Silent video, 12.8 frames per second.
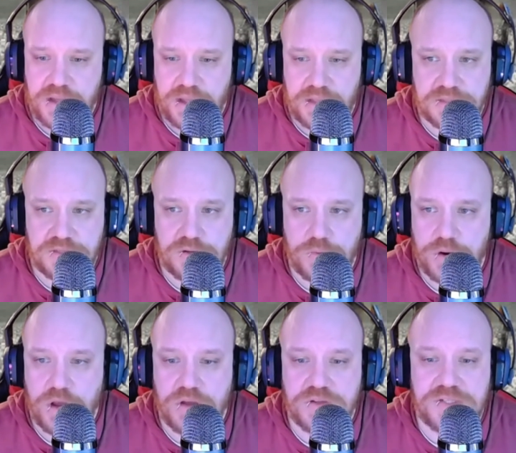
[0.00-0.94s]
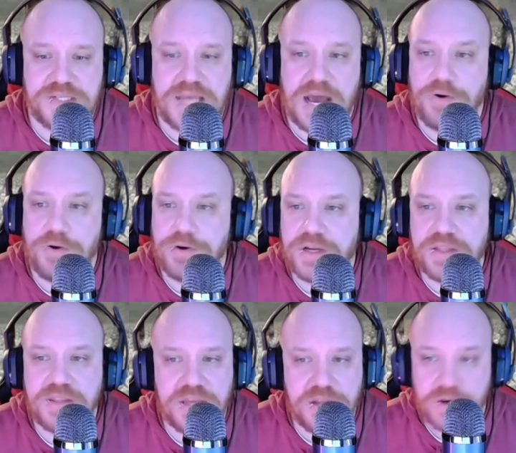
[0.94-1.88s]
And so we're all
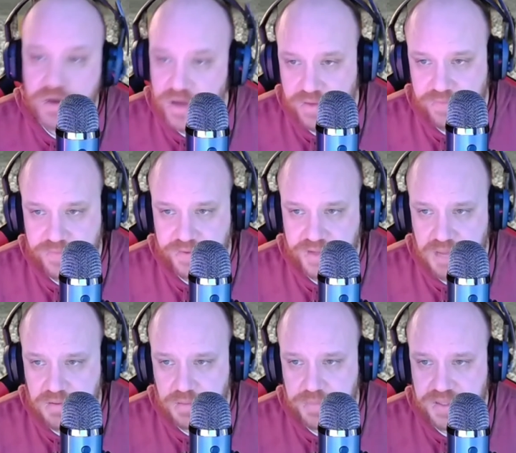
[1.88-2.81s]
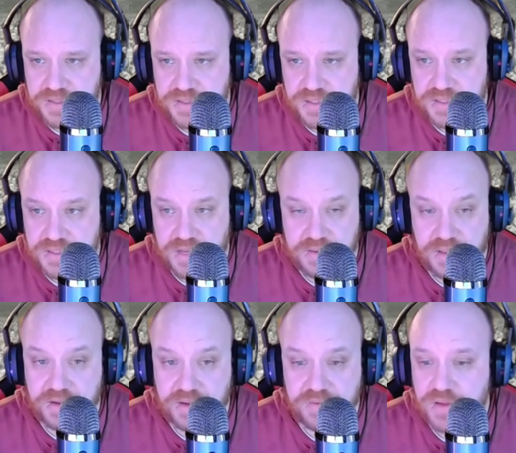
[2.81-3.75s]
scouring the internet for gaming PCs. And